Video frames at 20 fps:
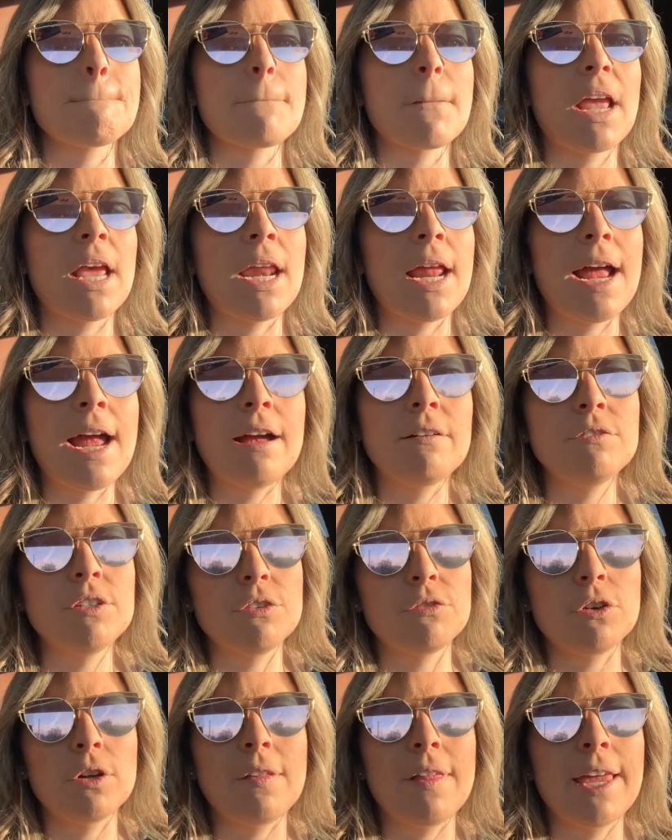and I have
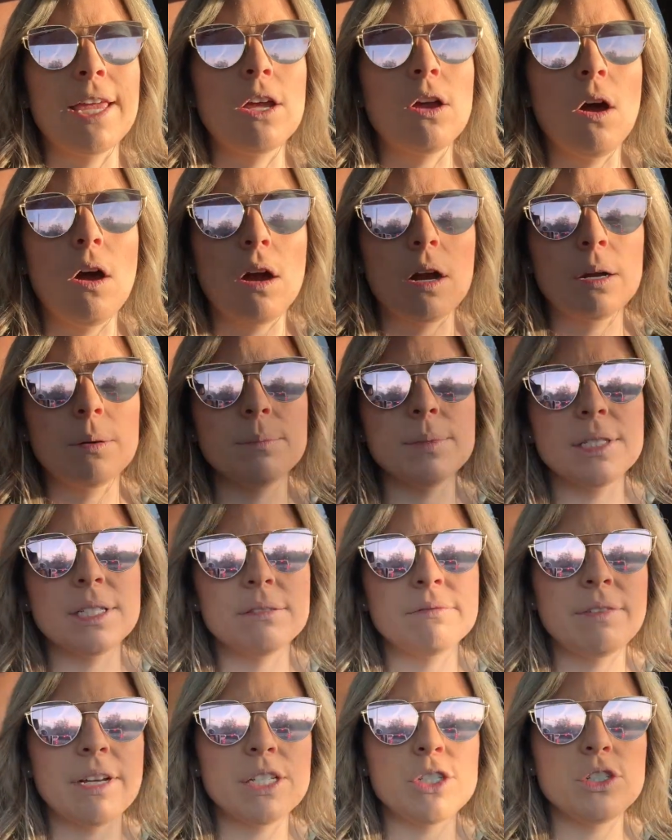different like carbs
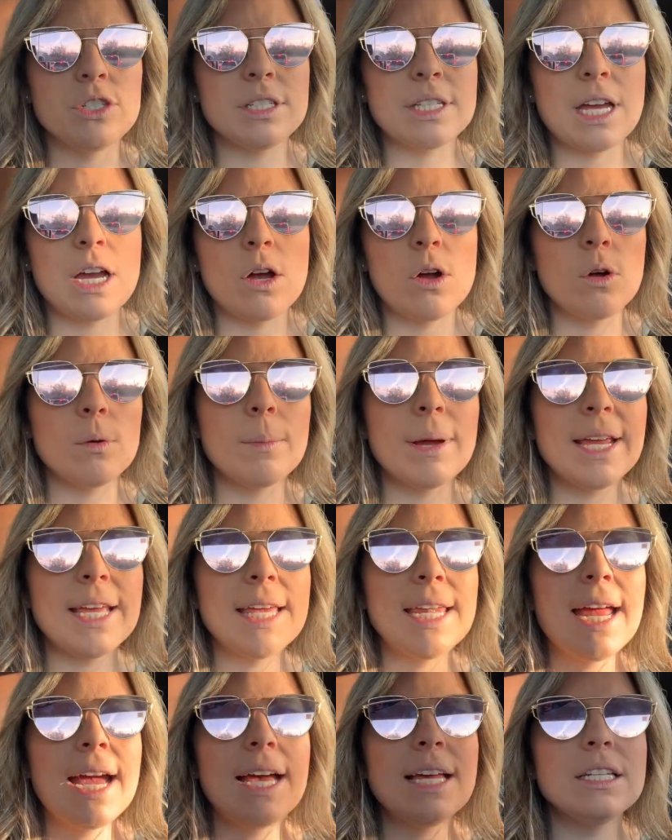and veggies at home I
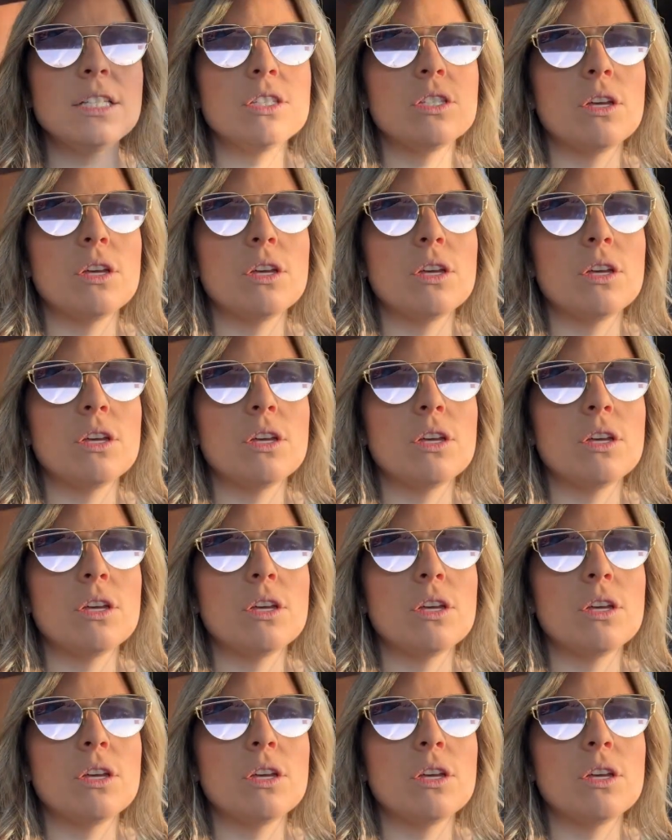can add.